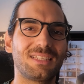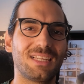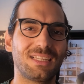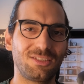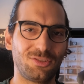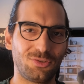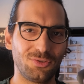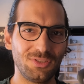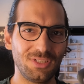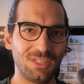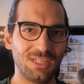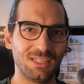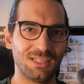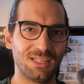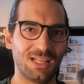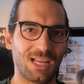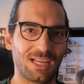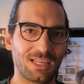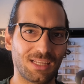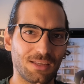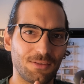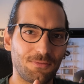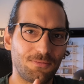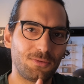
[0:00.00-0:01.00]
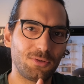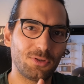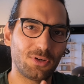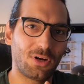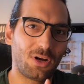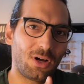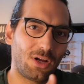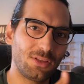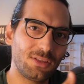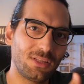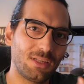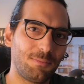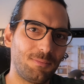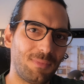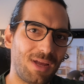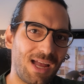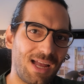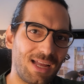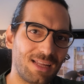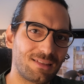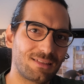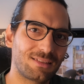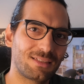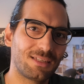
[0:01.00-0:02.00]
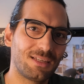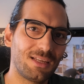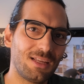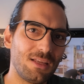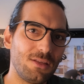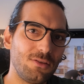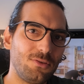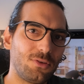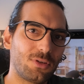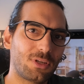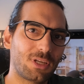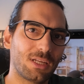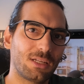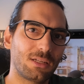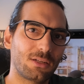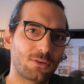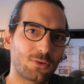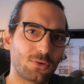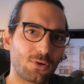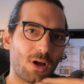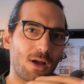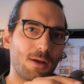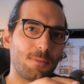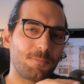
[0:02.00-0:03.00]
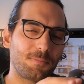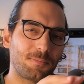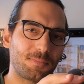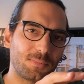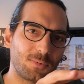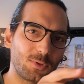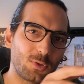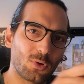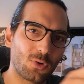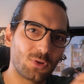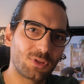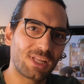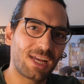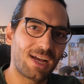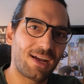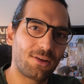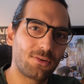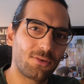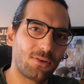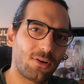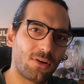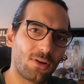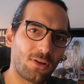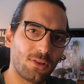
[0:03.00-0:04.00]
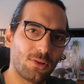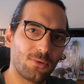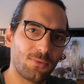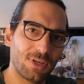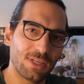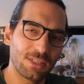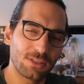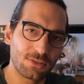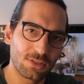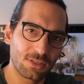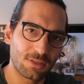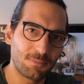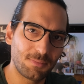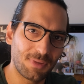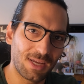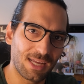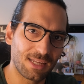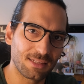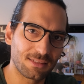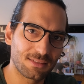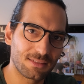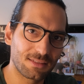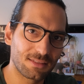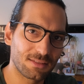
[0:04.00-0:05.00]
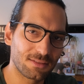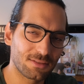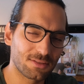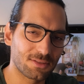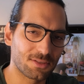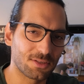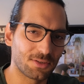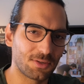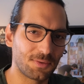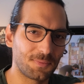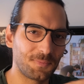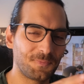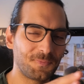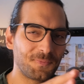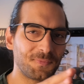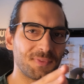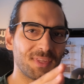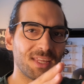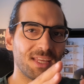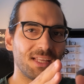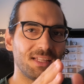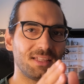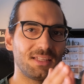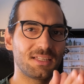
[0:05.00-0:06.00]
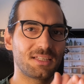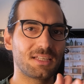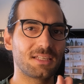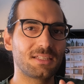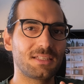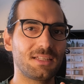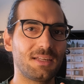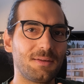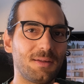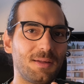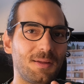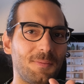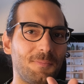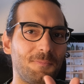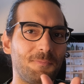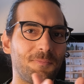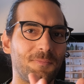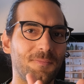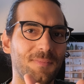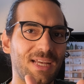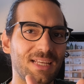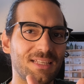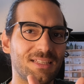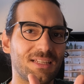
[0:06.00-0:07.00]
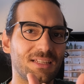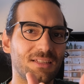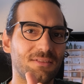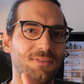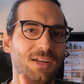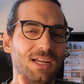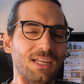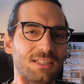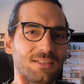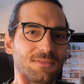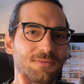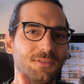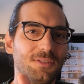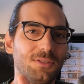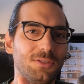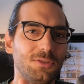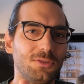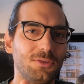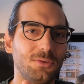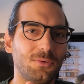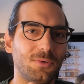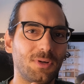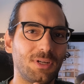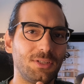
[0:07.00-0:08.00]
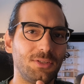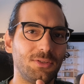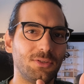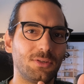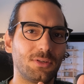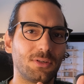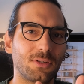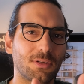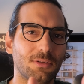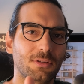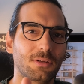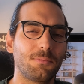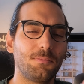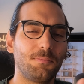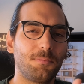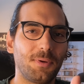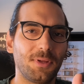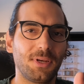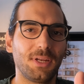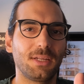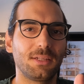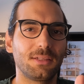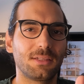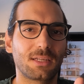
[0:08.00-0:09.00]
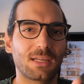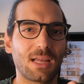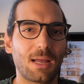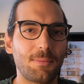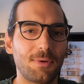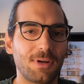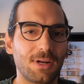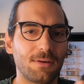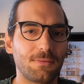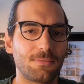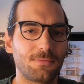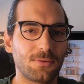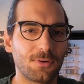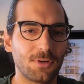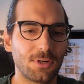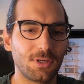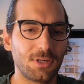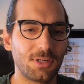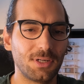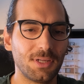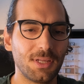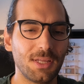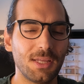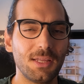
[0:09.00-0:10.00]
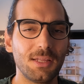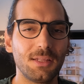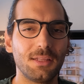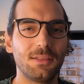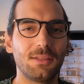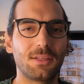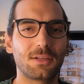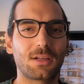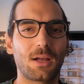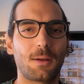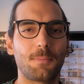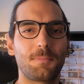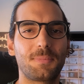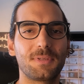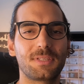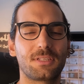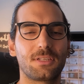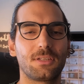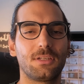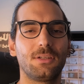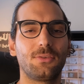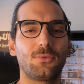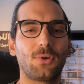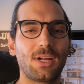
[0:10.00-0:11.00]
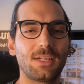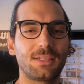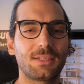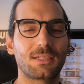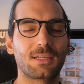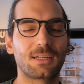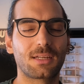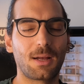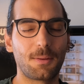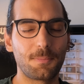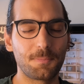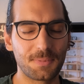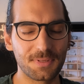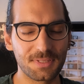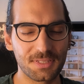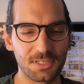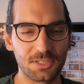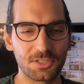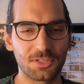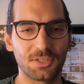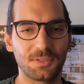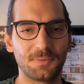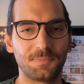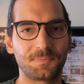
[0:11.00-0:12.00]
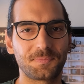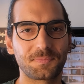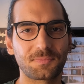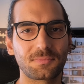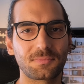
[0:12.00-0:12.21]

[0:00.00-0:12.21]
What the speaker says: that you need. Like, if you're on the mat, you can crop, go down all the way to the mat. So this is the best advice for you when you're putting the camera for the right composition.